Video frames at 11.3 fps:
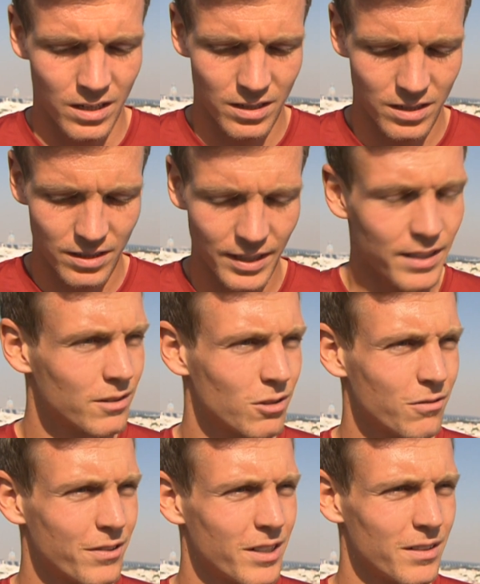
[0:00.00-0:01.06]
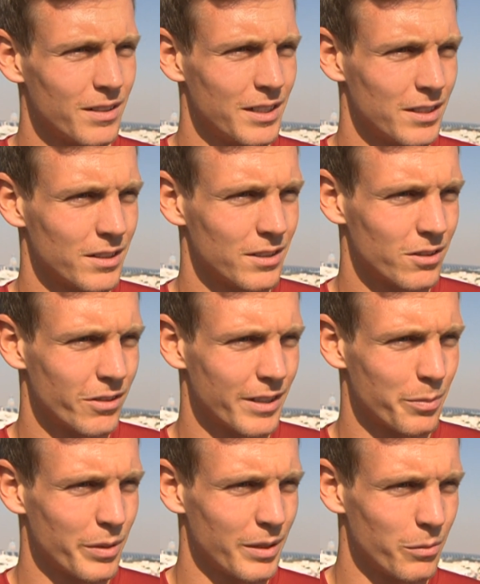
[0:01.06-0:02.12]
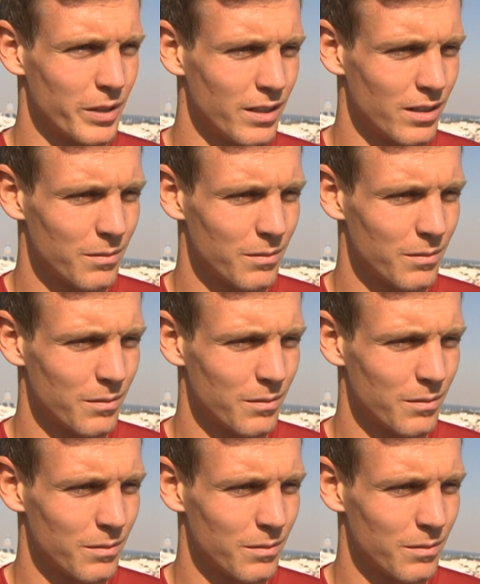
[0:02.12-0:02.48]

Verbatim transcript: Uh, yeah, so far the year is going pretty well.